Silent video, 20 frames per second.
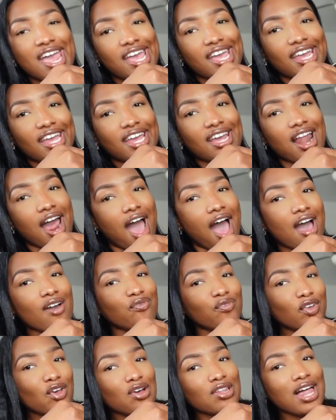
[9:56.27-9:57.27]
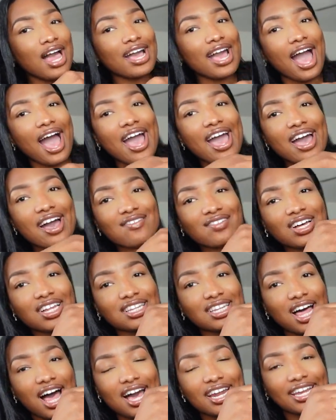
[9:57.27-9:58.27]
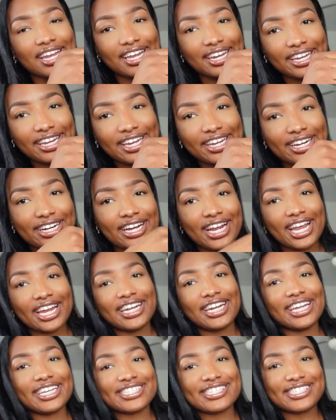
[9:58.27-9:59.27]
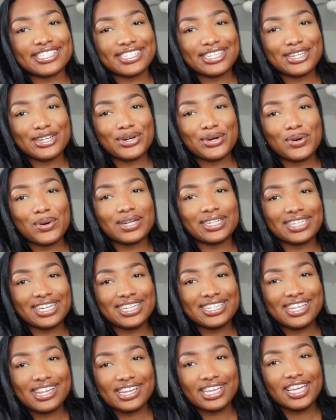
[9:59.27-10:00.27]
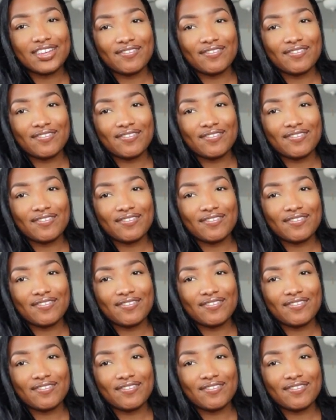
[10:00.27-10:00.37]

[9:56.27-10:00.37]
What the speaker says: And I feel like I have a lot in here and it still doesn't